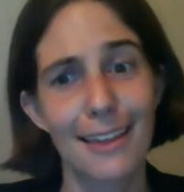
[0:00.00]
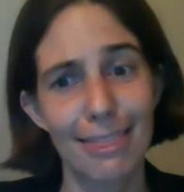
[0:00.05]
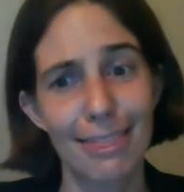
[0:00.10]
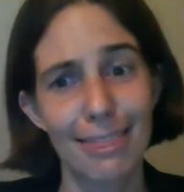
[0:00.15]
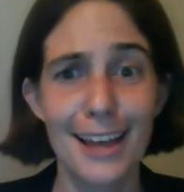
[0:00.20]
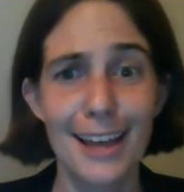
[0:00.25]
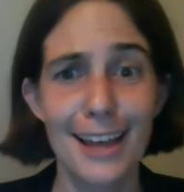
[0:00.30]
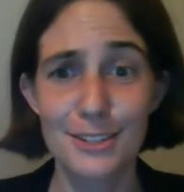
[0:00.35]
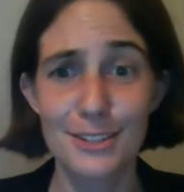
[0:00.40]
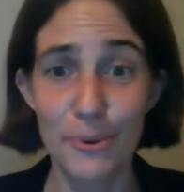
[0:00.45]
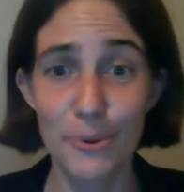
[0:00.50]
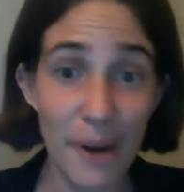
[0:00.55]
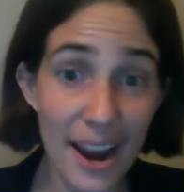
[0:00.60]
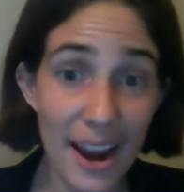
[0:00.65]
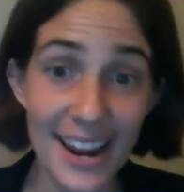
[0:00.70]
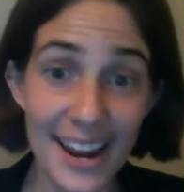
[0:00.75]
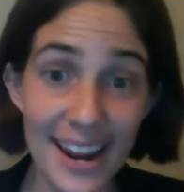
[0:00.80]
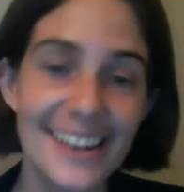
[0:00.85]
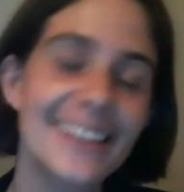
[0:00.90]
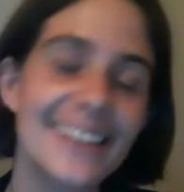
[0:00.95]
that's
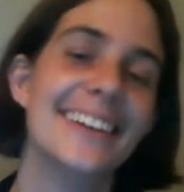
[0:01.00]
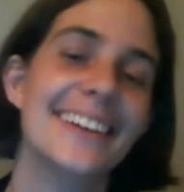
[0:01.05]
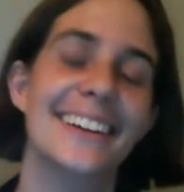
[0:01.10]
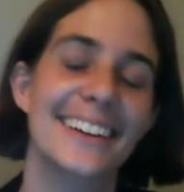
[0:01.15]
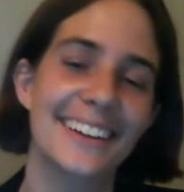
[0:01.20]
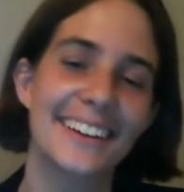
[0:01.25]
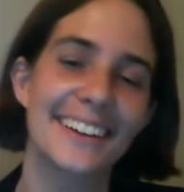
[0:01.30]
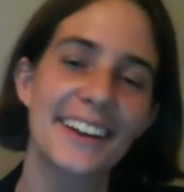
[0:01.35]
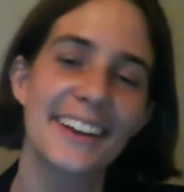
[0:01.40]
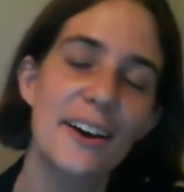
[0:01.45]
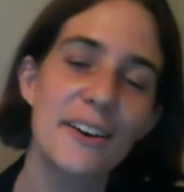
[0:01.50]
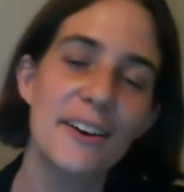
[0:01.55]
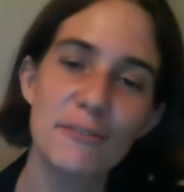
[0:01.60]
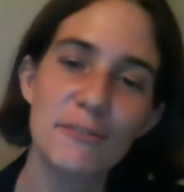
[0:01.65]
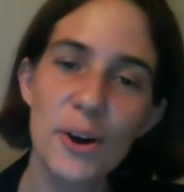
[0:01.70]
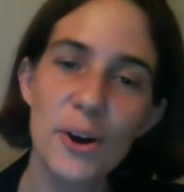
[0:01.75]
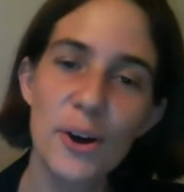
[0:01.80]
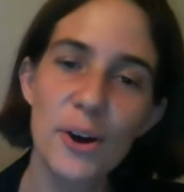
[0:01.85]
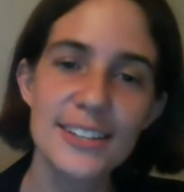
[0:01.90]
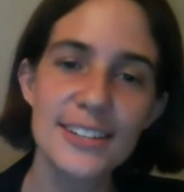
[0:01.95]
great.
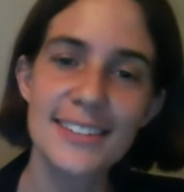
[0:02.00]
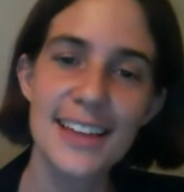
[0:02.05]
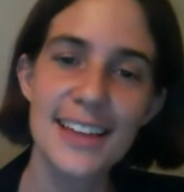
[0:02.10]
Of course,